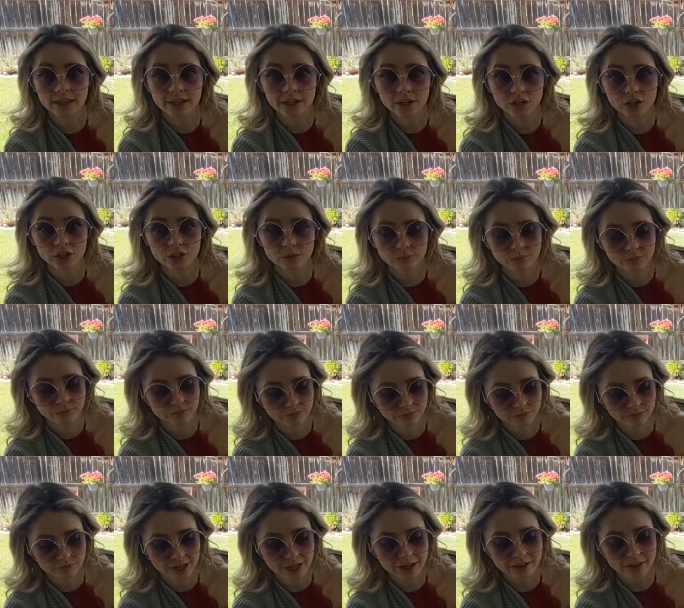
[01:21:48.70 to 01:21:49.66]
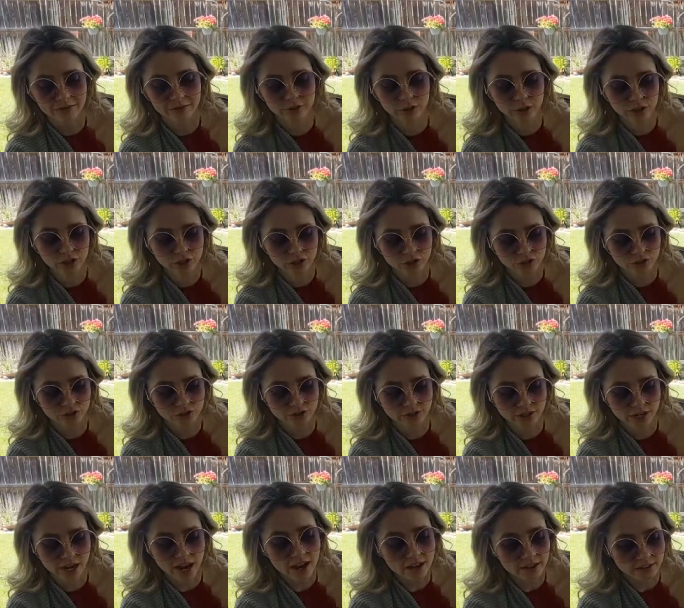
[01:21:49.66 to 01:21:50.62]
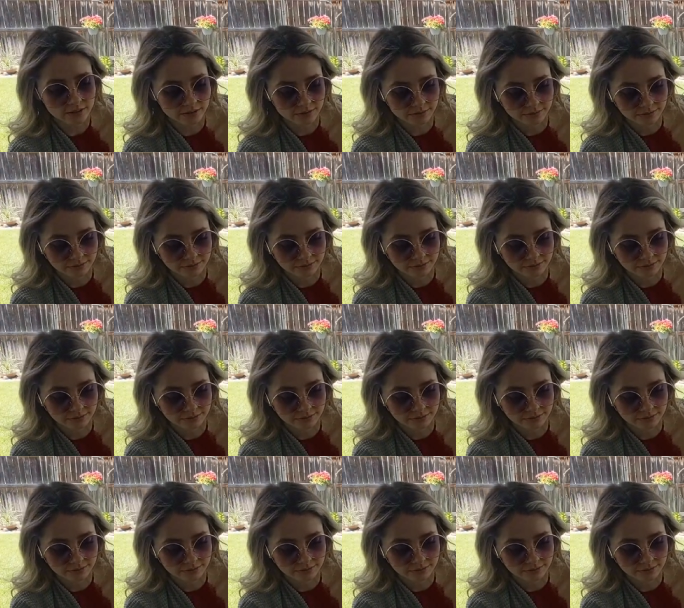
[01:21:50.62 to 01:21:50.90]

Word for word: later at the village. Yeah?